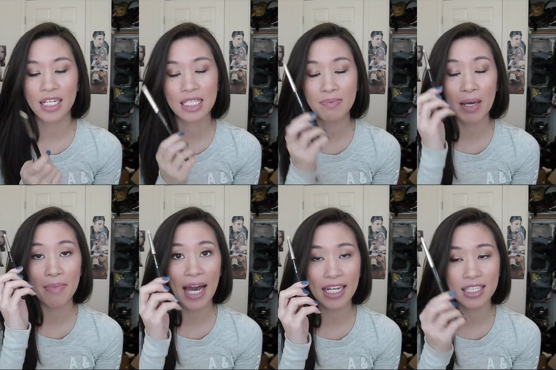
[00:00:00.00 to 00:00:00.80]
It's by
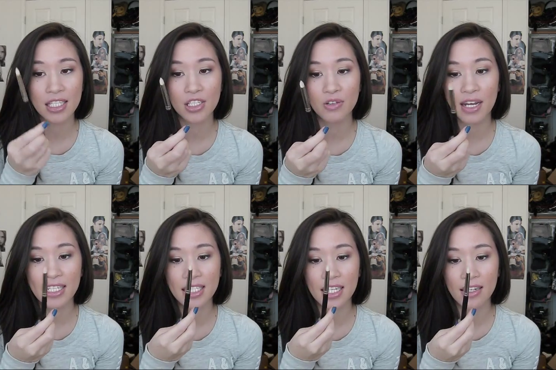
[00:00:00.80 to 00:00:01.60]
MAC, it's the
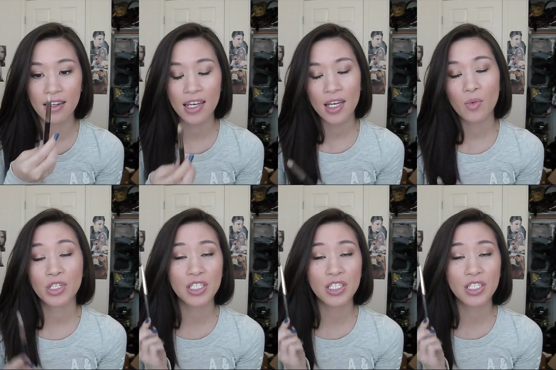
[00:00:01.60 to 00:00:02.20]
219, which